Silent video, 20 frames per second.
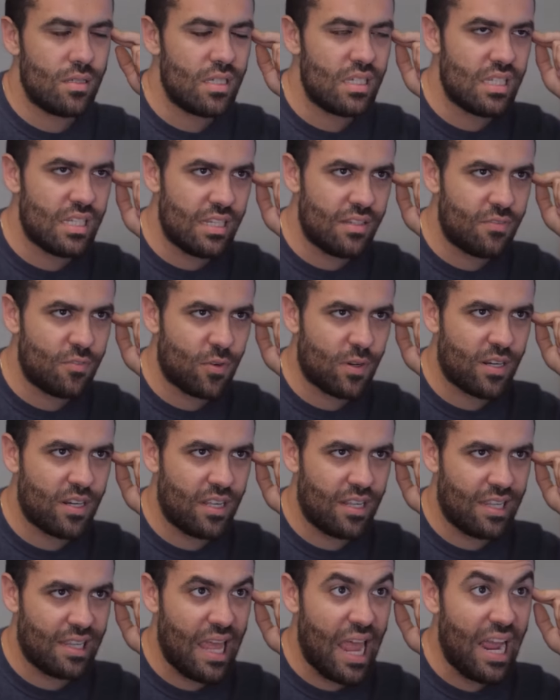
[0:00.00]
if we're going
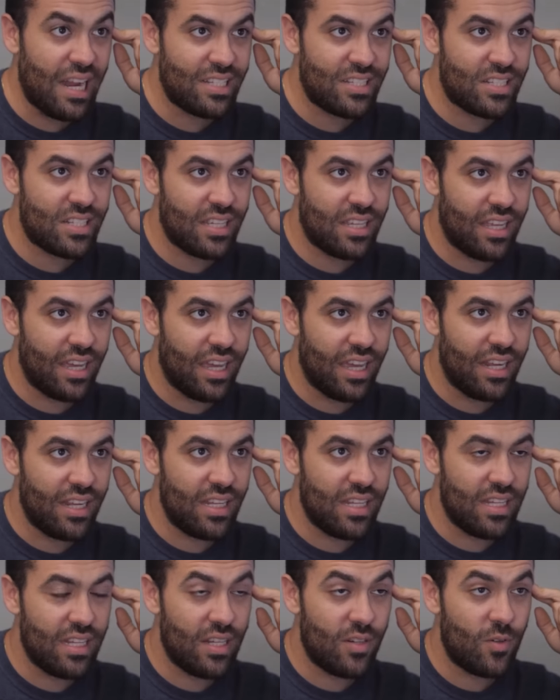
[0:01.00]
to latch to that,
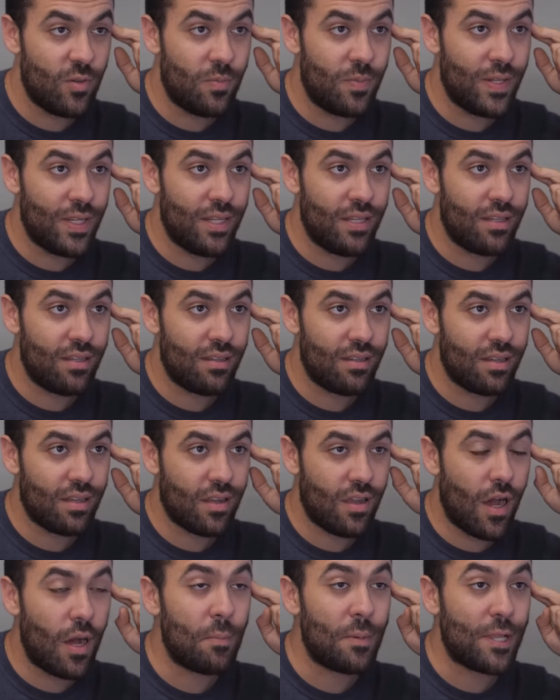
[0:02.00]
it would be
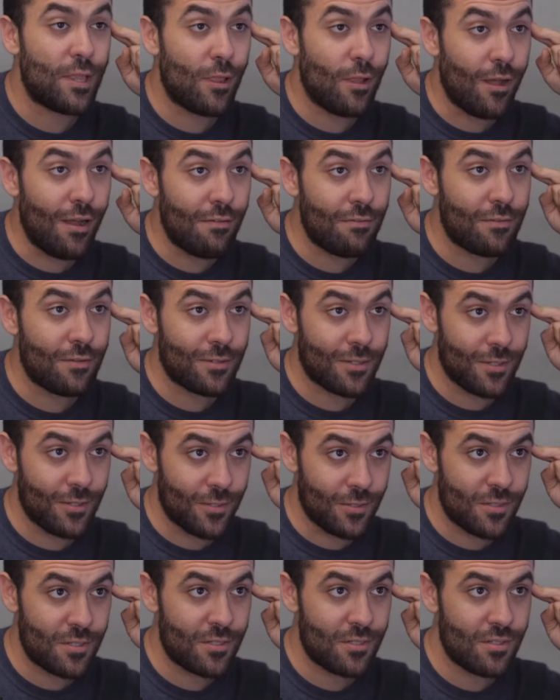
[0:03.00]
common lawful
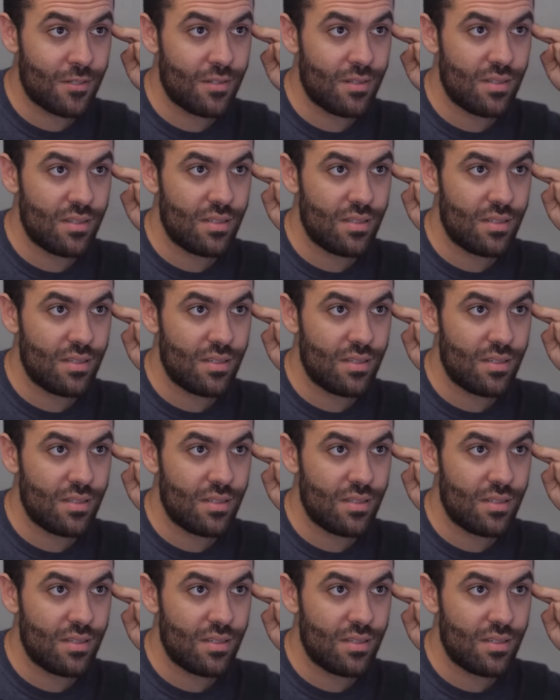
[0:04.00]
use